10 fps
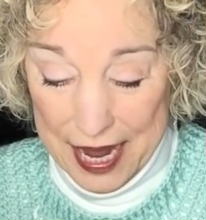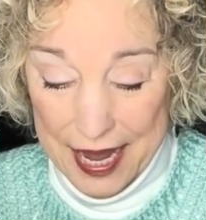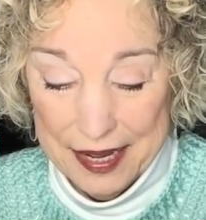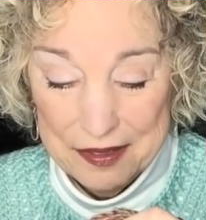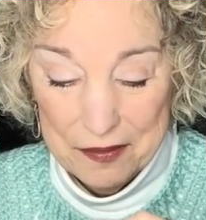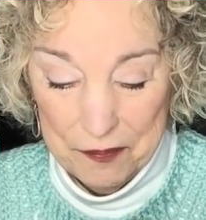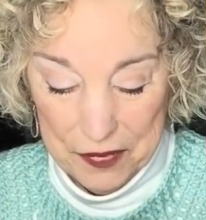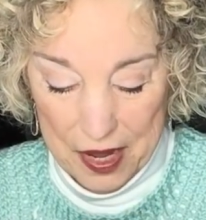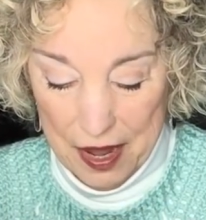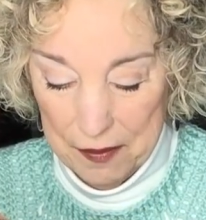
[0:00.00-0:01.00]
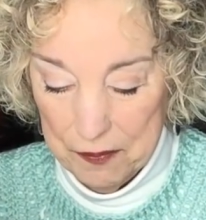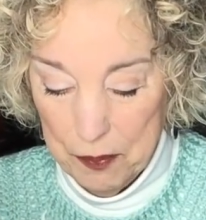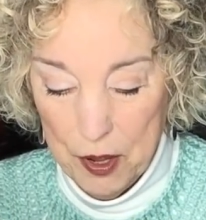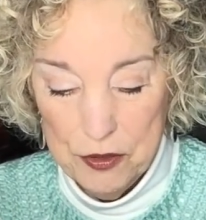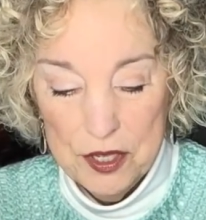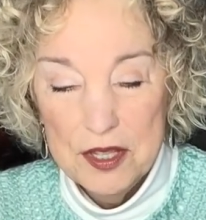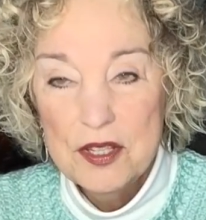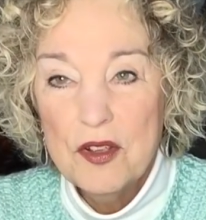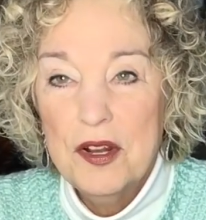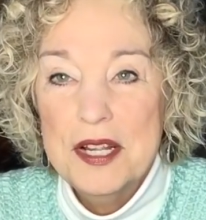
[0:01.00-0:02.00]
and I posted
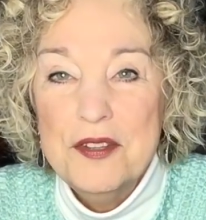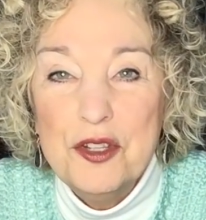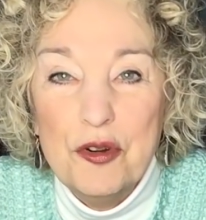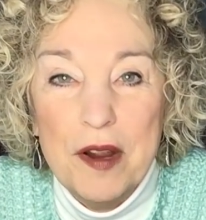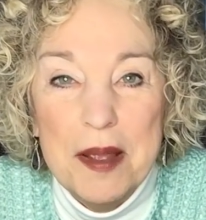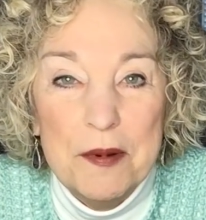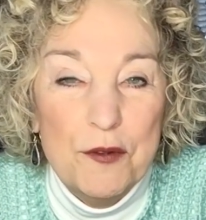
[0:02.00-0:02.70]
this on Instagram.